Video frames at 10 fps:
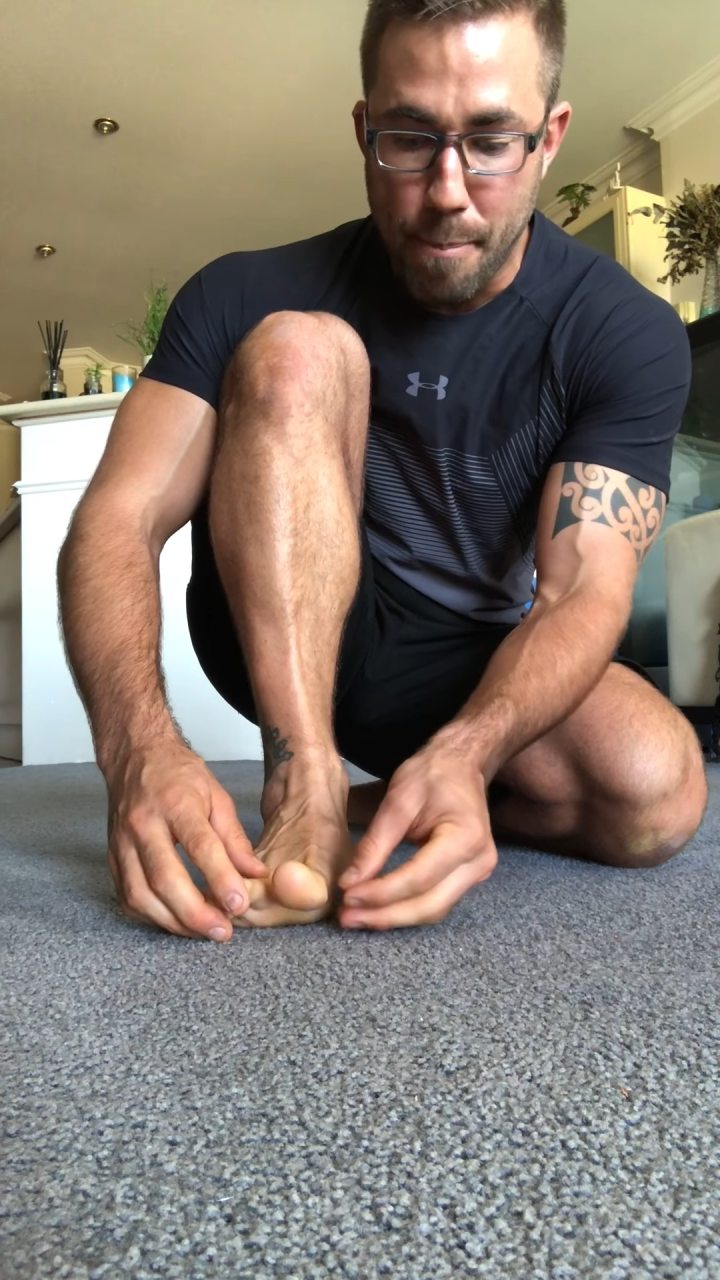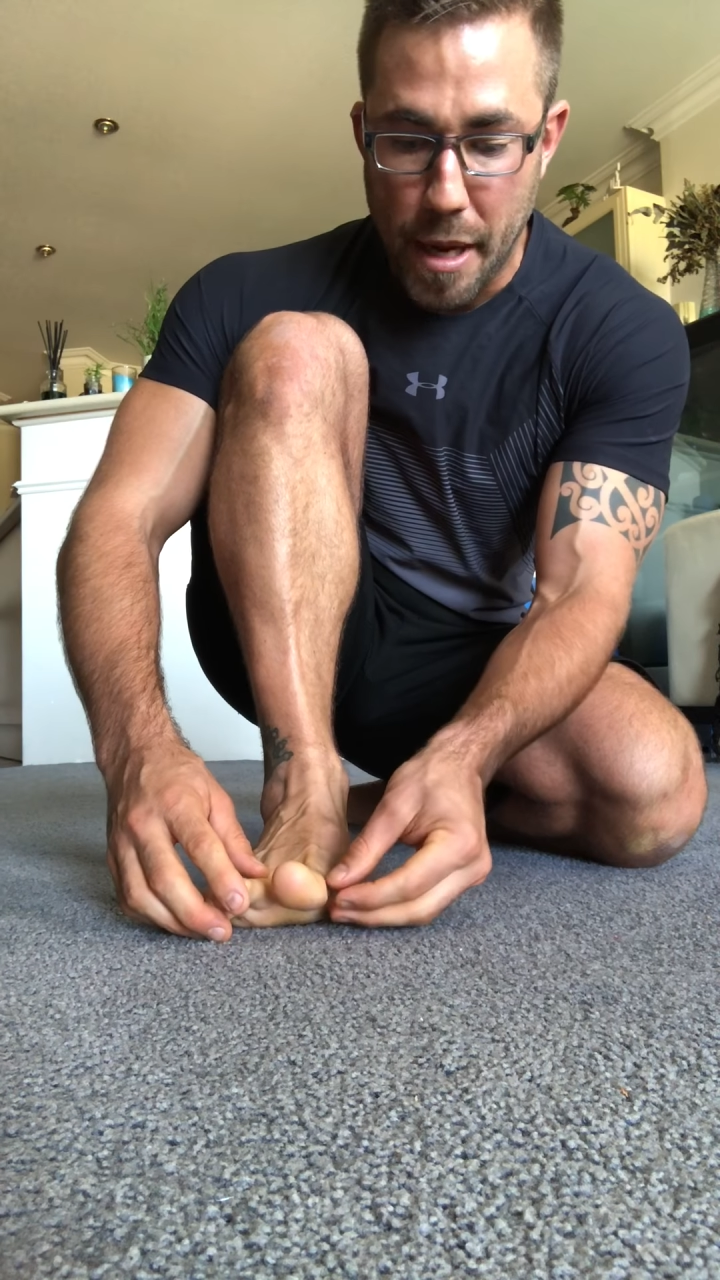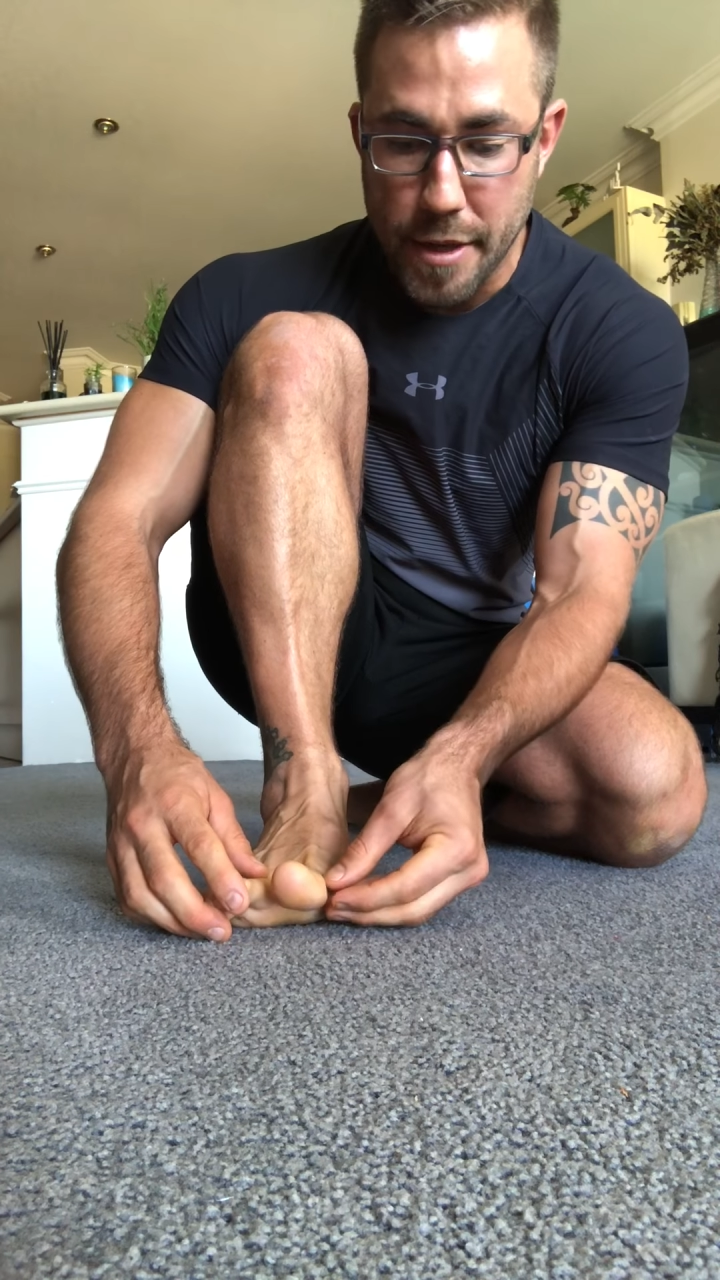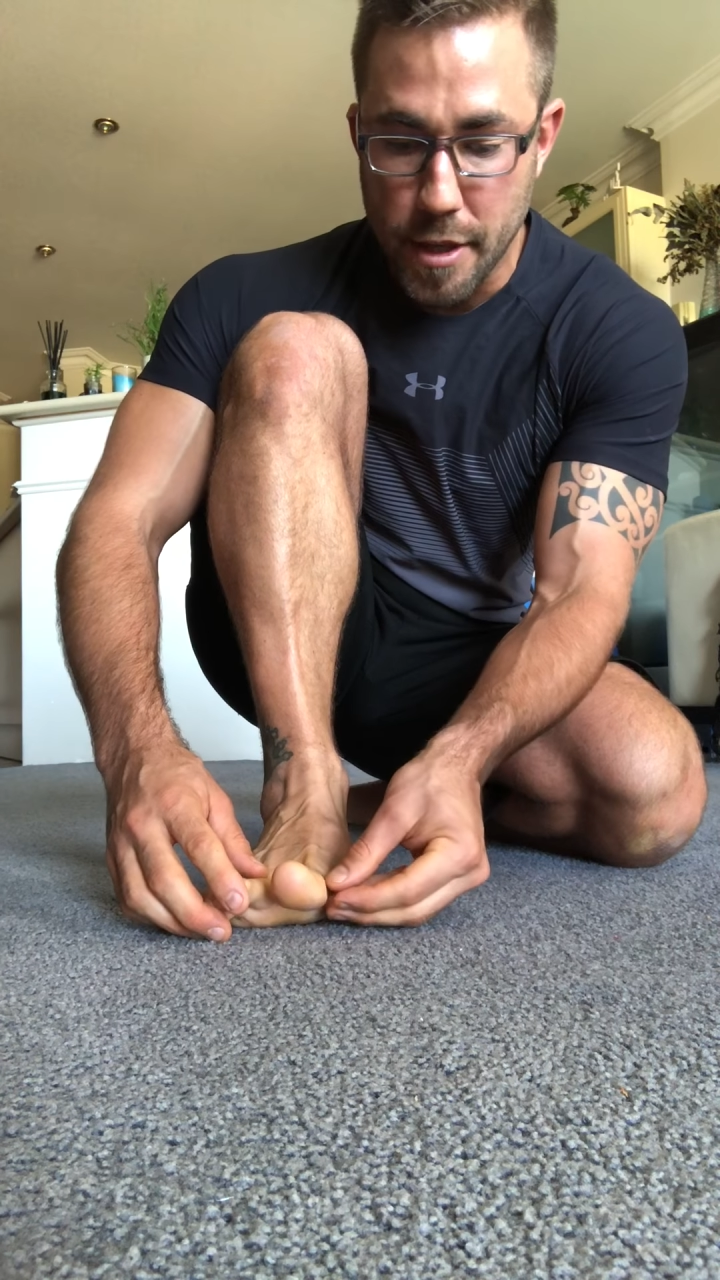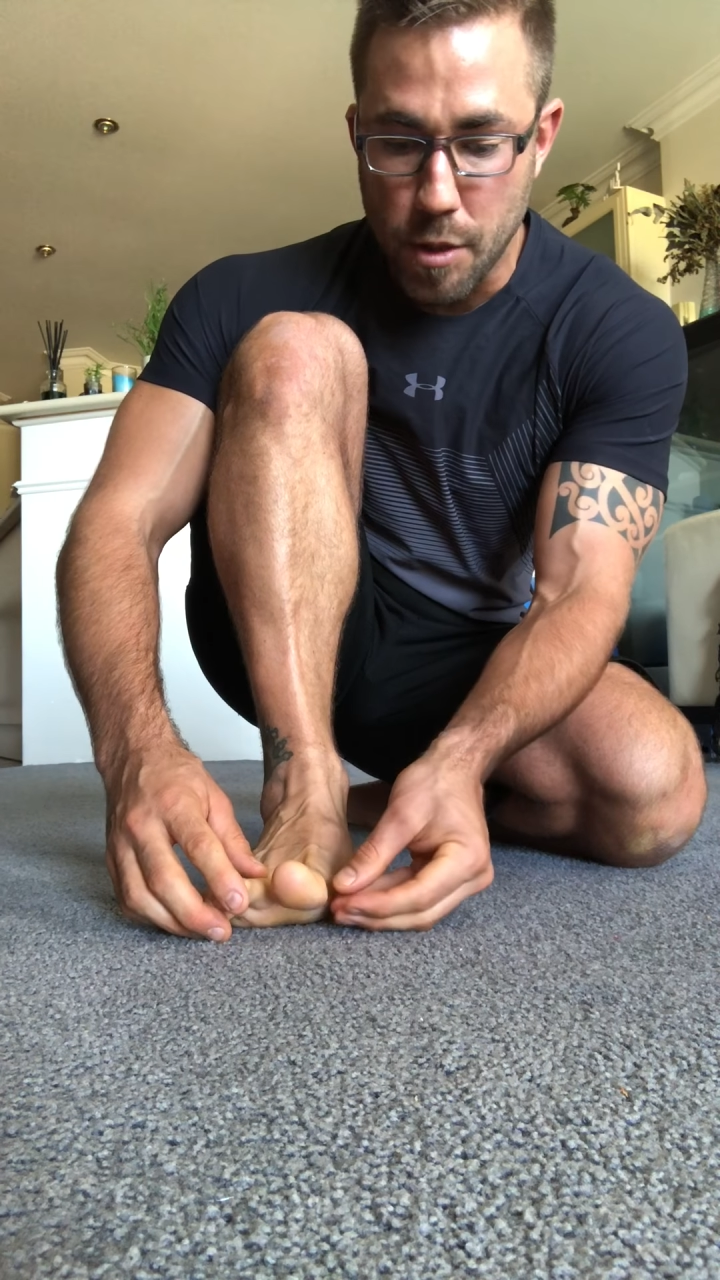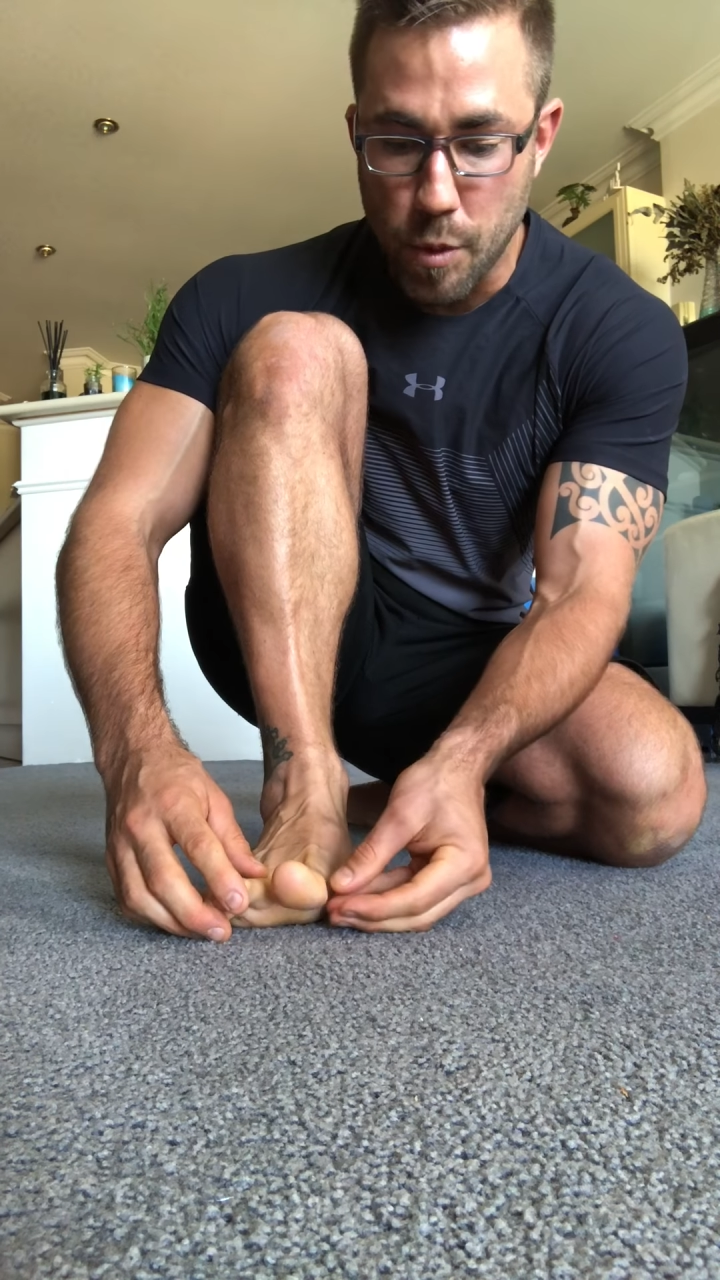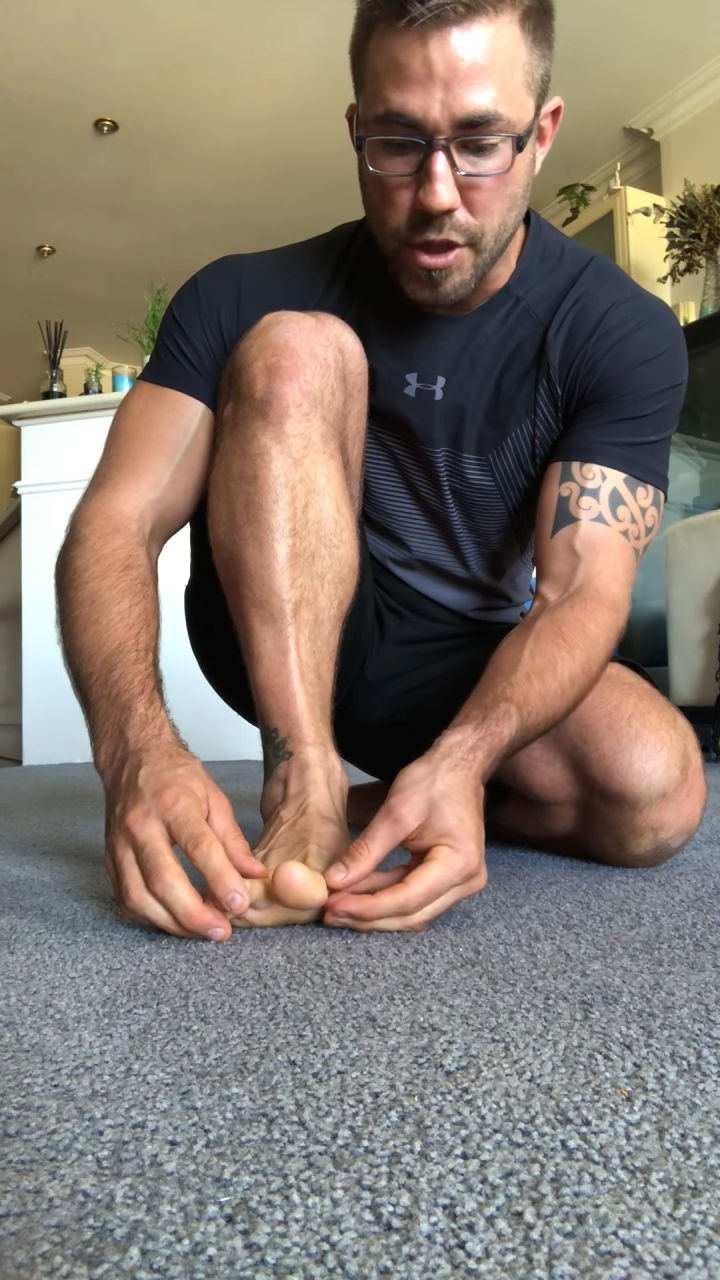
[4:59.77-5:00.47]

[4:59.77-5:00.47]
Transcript: bunion,